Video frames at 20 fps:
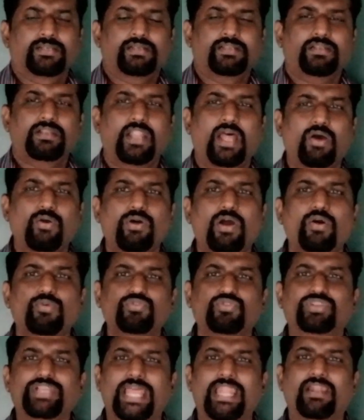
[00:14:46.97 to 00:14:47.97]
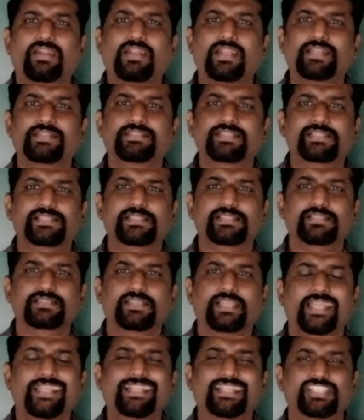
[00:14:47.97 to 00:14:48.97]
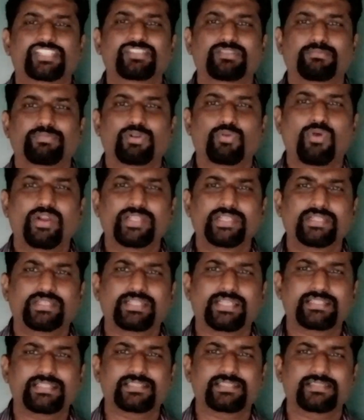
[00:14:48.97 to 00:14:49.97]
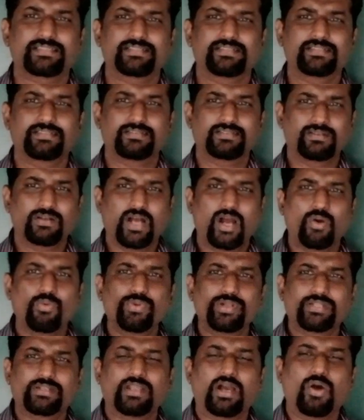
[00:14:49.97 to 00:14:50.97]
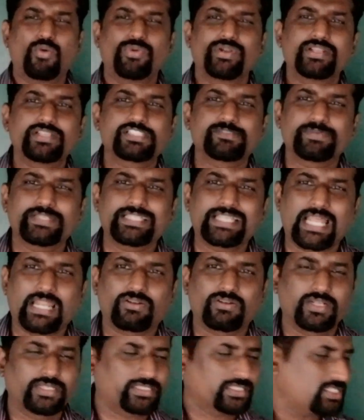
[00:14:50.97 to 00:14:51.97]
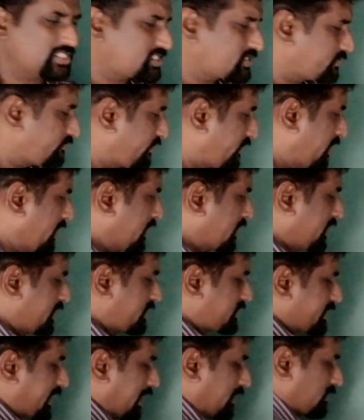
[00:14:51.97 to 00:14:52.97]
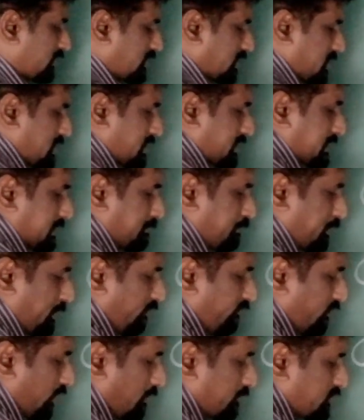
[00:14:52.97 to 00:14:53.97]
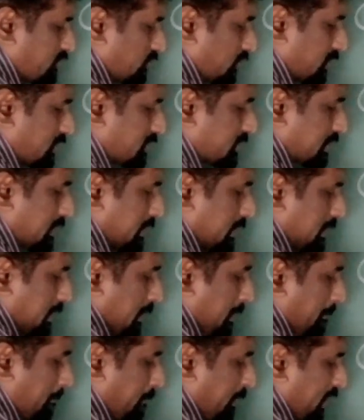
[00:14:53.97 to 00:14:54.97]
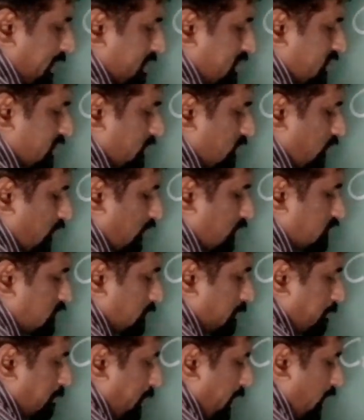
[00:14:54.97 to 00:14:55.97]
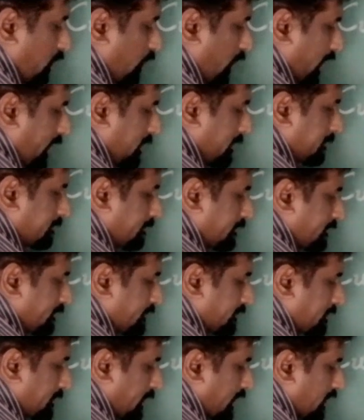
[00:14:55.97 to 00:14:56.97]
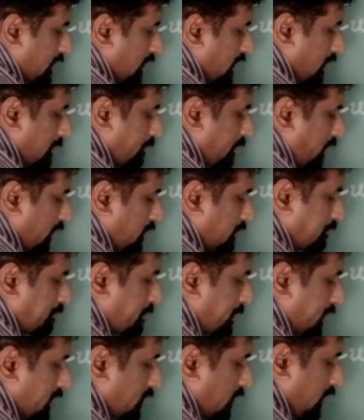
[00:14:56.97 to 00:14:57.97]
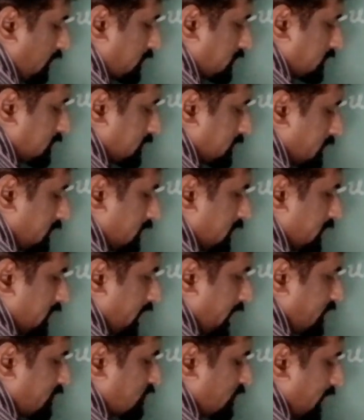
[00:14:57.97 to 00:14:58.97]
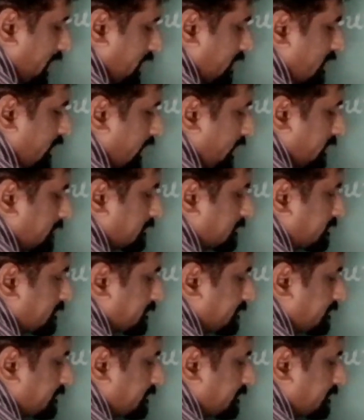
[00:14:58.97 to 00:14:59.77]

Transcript: Now how to calculate this index number, what it does, how it how it has been calculated. It's, it's calculated in a simple form, students. P is equal to P1 upon P0 into 100.